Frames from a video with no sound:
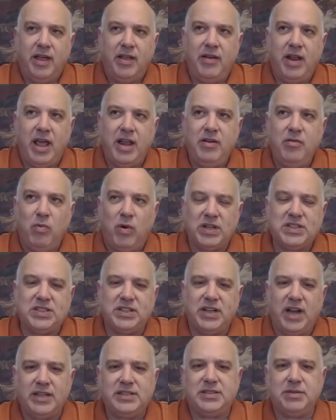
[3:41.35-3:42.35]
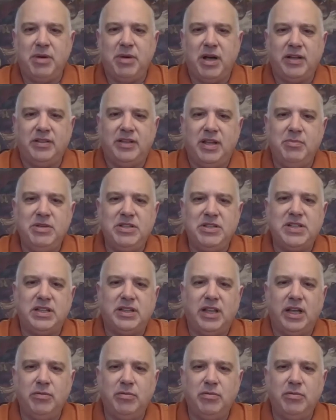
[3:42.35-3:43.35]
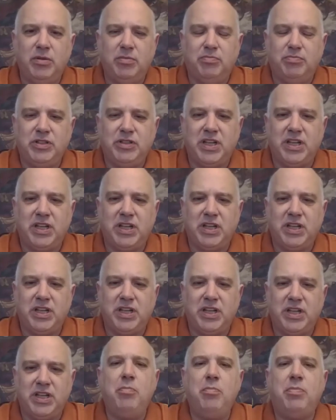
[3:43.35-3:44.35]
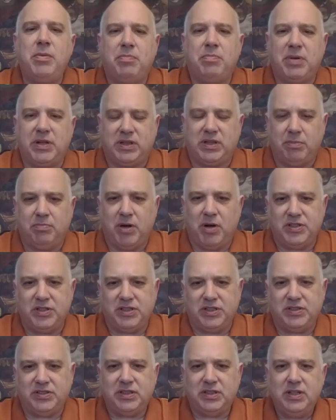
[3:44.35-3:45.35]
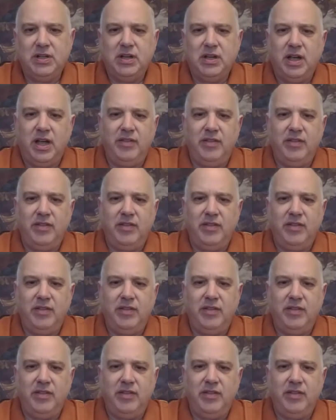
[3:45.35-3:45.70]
And what's nice about them is that they will potentially be open pit deposits.